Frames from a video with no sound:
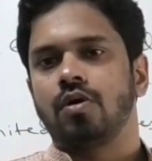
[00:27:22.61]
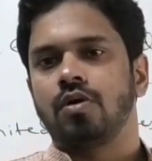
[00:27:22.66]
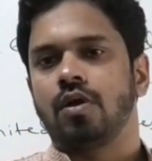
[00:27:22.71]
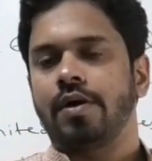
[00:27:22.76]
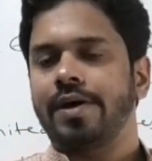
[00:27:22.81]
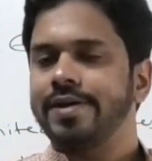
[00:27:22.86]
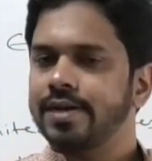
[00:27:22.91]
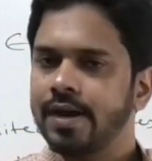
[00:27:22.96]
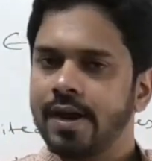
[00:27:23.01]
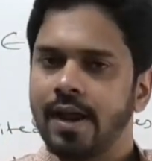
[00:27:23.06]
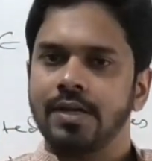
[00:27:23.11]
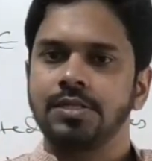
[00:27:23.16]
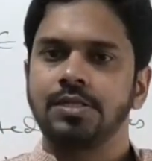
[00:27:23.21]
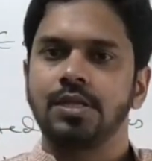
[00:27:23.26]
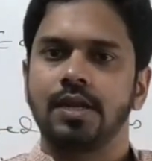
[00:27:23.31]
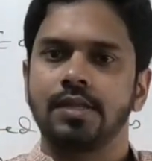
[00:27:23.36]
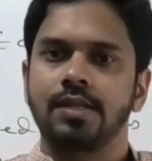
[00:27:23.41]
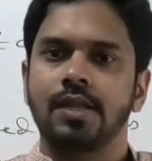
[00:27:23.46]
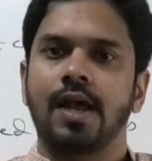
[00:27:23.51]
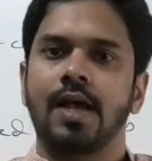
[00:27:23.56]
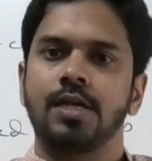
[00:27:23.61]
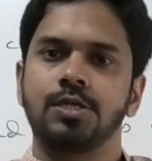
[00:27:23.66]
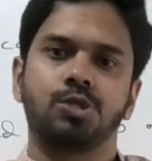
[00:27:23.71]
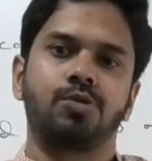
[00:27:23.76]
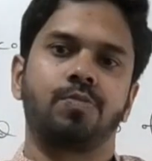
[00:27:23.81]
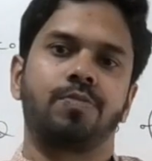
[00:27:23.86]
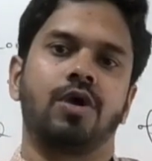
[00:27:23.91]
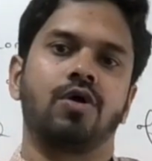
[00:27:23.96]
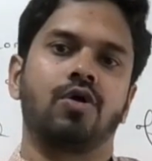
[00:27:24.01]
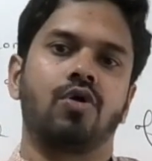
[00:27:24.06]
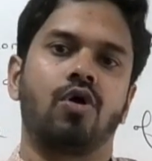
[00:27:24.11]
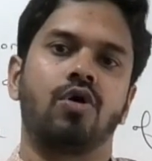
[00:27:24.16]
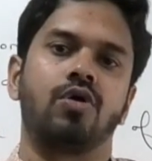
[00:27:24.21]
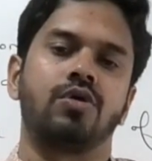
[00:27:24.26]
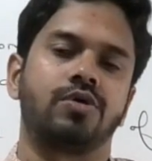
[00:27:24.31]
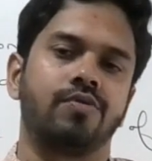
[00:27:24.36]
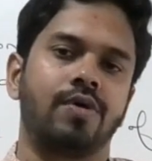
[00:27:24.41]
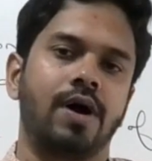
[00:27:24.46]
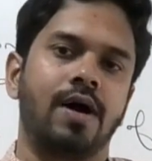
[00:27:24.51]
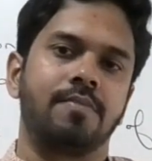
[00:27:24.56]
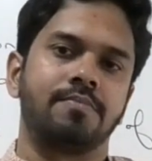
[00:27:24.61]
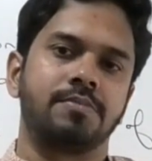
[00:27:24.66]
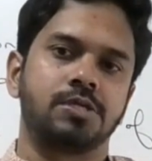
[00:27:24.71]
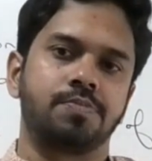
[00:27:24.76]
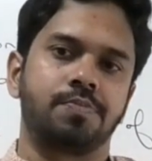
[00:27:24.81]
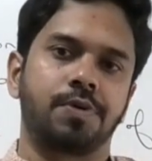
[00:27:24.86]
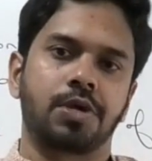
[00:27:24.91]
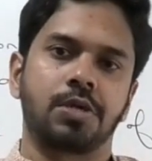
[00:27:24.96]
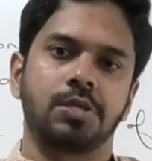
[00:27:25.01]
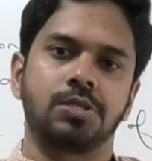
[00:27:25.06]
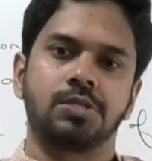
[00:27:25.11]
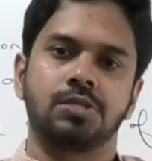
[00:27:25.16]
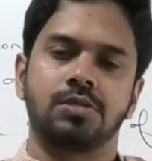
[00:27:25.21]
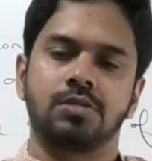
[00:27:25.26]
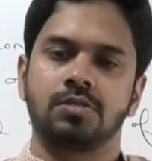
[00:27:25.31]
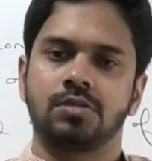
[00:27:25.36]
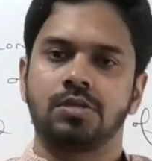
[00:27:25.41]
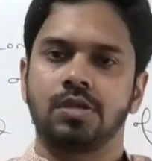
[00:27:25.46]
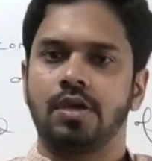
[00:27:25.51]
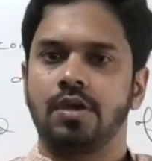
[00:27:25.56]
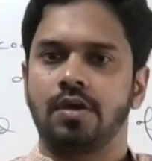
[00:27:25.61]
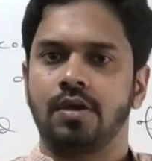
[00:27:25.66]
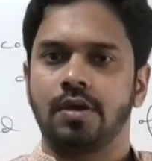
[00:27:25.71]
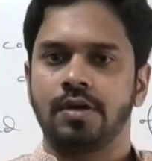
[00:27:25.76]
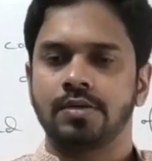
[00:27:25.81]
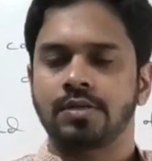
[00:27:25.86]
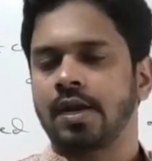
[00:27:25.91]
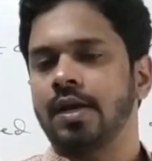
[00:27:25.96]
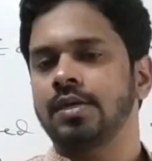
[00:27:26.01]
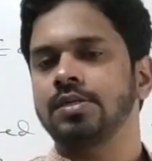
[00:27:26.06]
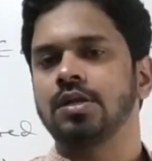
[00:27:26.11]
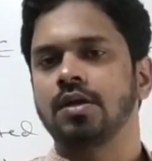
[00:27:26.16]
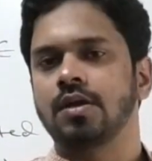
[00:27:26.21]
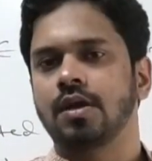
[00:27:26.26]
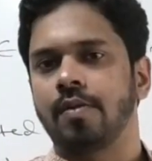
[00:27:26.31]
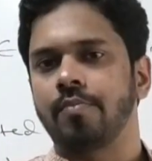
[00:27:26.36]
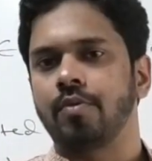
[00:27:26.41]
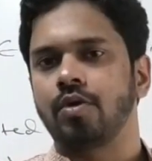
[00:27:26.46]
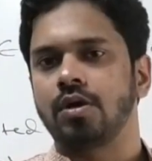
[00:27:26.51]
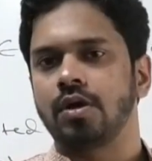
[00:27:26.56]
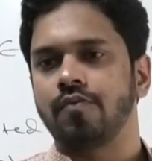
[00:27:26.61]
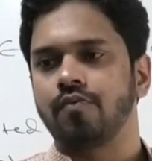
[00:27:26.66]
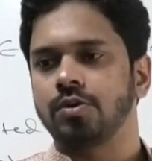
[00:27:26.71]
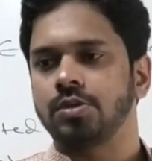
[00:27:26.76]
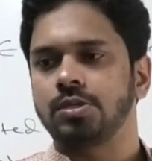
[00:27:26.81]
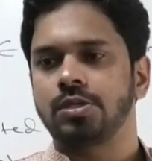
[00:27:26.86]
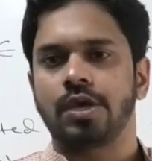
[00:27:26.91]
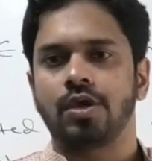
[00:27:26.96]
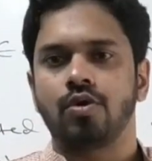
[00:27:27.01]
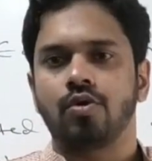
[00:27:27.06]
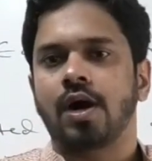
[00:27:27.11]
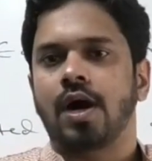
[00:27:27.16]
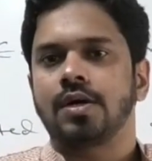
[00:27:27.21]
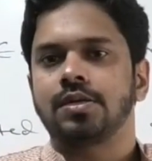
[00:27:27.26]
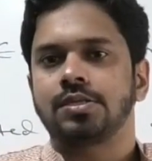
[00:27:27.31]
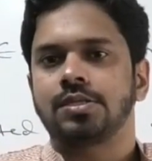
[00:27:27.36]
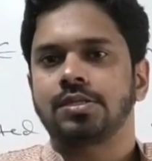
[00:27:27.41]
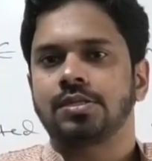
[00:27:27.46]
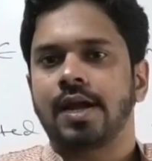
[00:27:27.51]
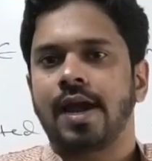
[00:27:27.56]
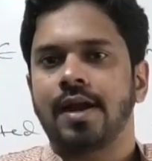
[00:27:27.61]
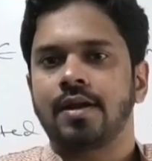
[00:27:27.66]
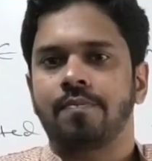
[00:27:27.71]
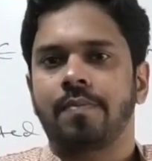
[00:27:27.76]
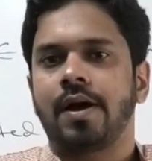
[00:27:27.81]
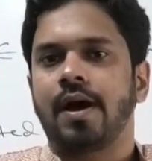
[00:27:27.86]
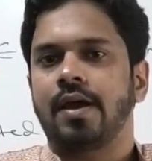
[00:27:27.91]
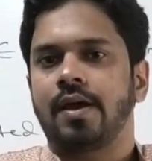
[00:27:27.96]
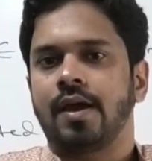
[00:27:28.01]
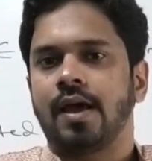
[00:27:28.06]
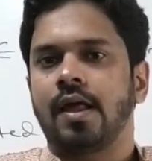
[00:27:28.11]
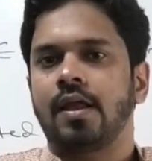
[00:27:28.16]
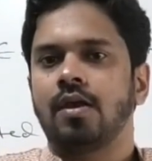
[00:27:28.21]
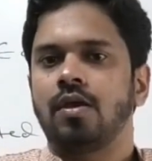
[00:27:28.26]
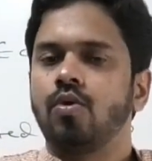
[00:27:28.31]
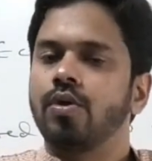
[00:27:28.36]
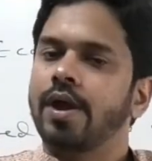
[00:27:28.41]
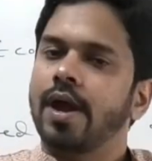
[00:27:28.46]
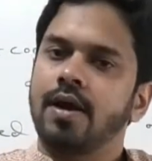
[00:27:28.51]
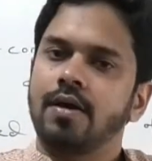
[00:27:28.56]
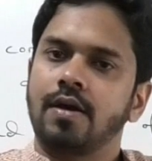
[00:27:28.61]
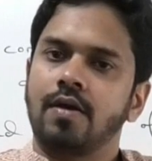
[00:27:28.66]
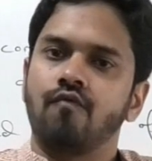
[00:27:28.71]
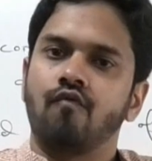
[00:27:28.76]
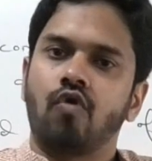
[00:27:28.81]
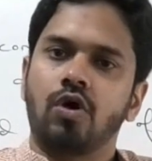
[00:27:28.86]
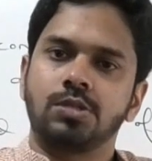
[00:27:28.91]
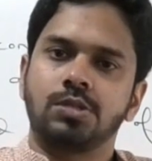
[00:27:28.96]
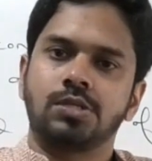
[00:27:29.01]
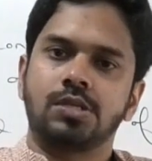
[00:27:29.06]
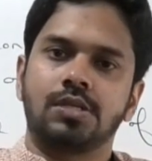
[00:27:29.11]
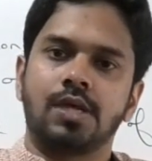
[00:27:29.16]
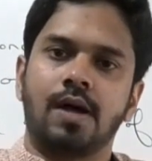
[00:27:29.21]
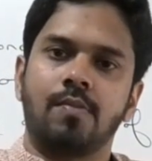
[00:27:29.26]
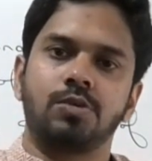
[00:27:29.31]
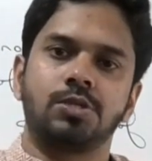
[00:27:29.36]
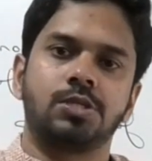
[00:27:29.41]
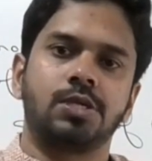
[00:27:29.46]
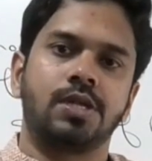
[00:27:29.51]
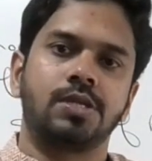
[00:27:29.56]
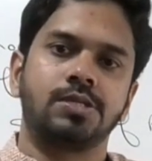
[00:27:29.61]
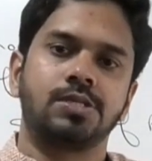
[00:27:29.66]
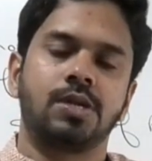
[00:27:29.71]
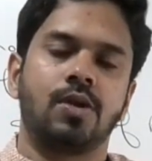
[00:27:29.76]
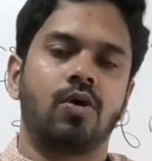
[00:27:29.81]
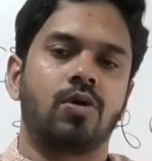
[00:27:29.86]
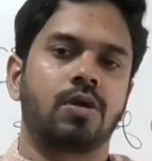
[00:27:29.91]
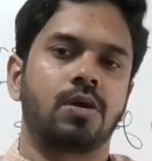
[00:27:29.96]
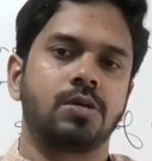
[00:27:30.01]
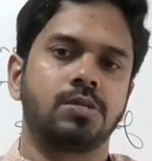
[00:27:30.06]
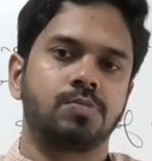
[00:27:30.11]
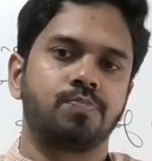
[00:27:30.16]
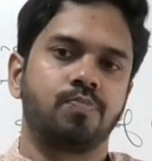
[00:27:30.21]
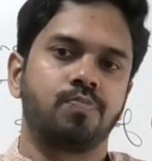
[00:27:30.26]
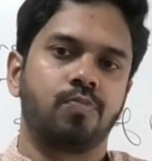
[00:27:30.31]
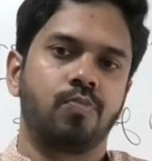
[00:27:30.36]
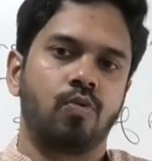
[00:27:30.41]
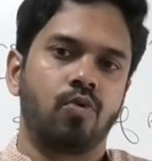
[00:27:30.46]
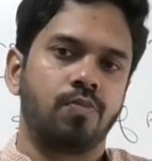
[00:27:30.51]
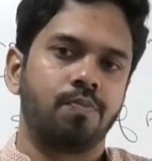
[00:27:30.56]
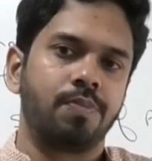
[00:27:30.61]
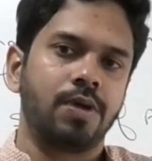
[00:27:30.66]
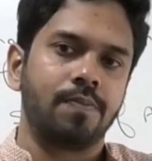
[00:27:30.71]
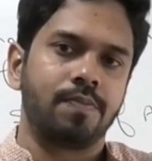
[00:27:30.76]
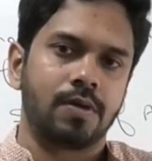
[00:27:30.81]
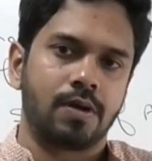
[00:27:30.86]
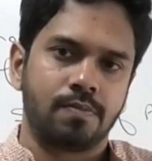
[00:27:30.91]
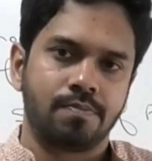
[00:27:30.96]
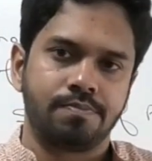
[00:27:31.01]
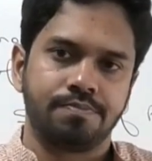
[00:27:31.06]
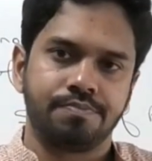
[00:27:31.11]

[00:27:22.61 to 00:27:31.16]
Now, internationally, there has to be a call to arms, because the international community would say you can't just stand by and look at what Saddam Hussein slaughter his own people.